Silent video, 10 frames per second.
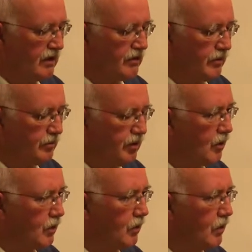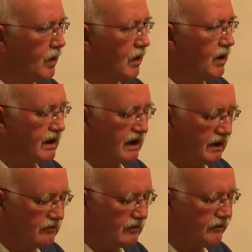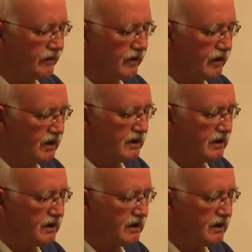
The Po, King River,